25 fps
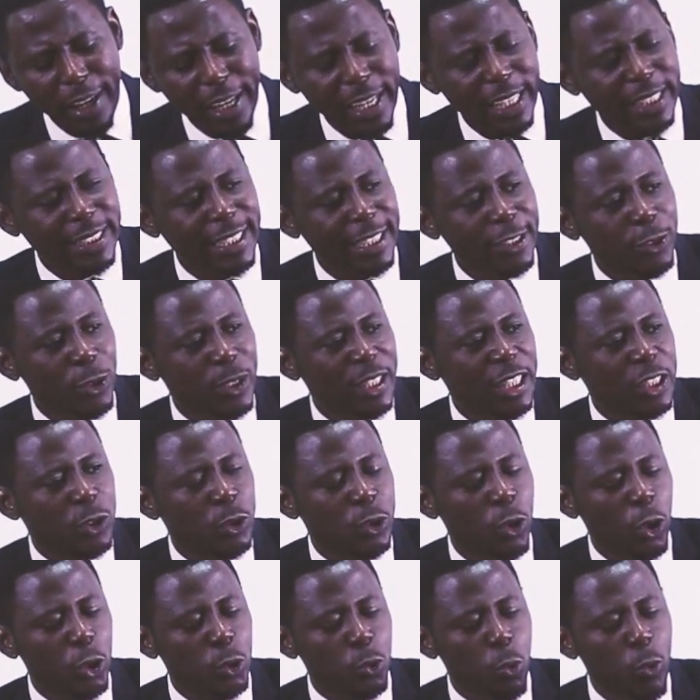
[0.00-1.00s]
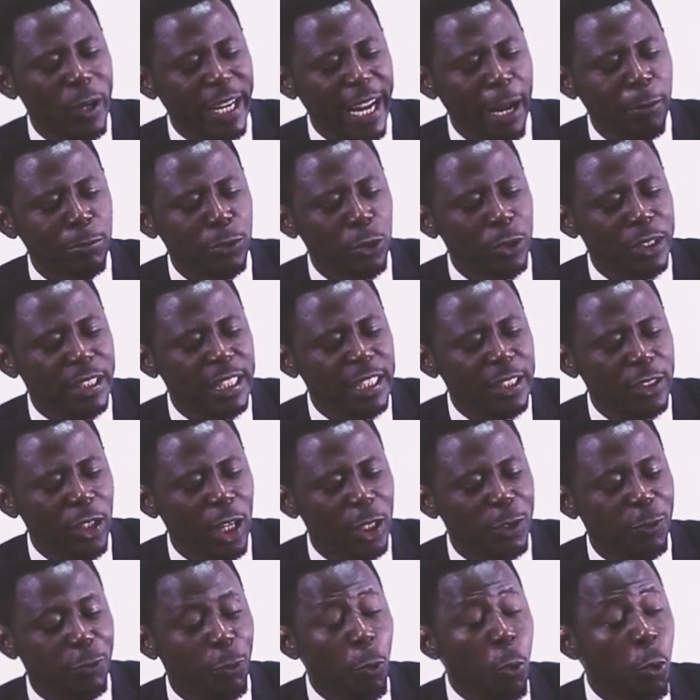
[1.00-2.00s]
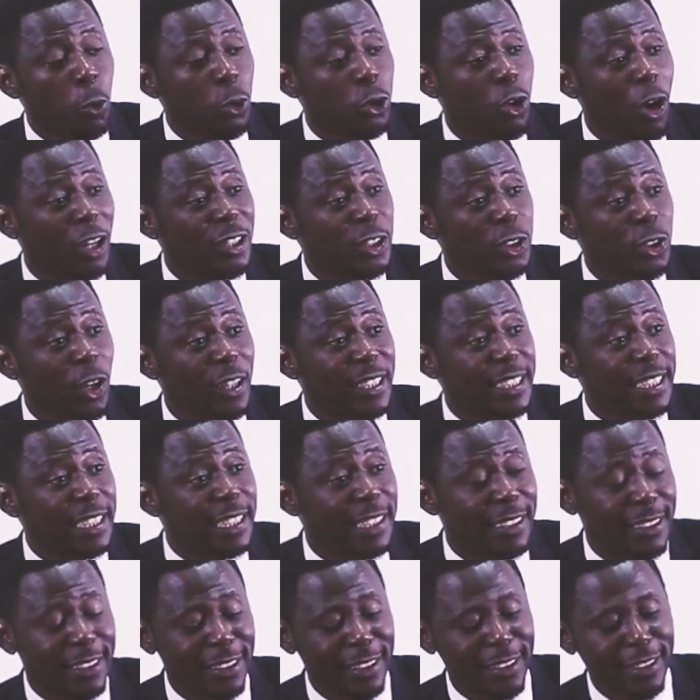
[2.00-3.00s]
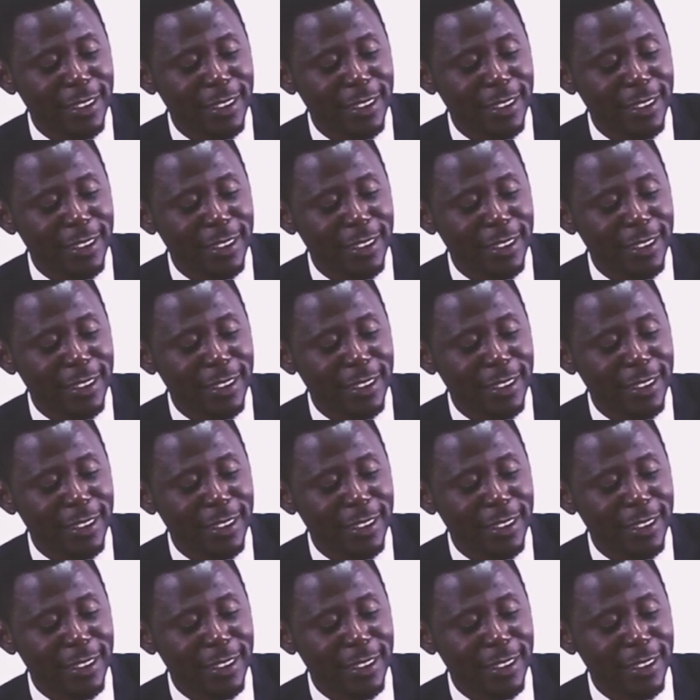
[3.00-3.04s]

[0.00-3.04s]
Listen to this. Those who came to Jesus full got nothing.